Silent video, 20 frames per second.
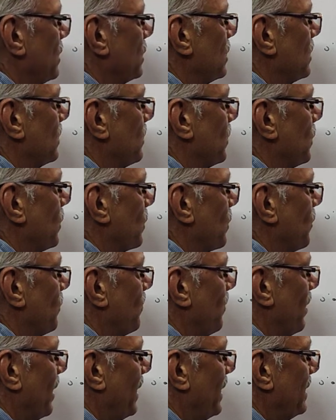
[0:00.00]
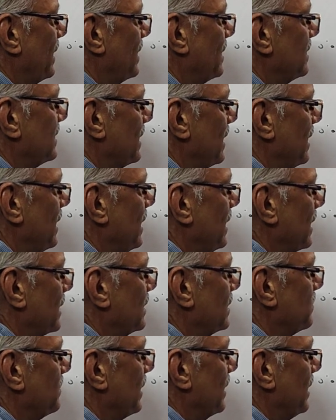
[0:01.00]
to the power of minus
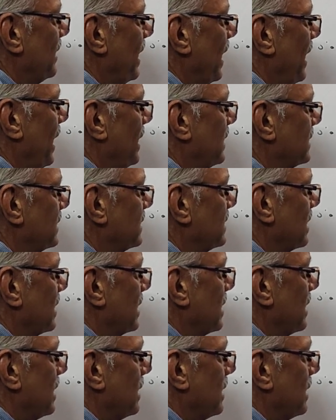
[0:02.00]
ax by x